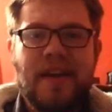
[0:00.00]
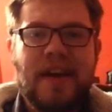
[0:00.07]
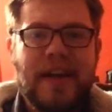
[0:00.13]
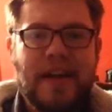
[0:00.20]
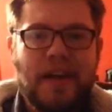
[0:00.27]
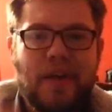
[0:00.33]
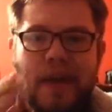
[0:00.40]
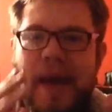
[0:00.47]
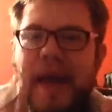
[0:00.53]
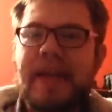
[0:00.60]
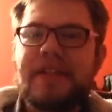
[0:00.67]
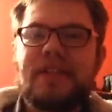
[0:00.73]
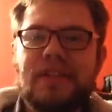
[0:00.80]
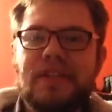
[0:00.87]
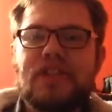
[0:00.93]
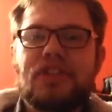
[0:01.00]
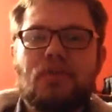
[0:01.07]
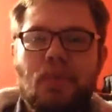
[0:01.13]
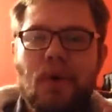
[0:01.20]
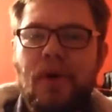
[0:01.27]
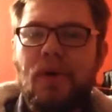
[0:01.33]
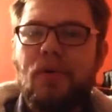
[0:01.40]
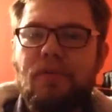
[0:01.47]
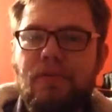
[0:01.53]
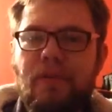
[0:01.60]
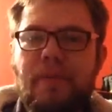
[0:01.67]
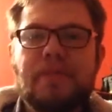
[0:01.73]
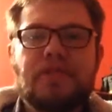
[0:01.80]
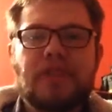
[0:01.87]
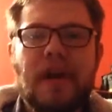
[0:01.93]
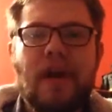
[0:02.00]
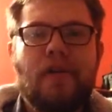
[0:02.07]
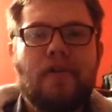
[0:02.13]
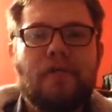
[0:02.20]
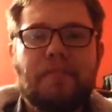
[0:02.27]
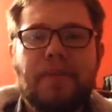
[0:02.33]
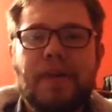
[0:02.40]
he created this world for himself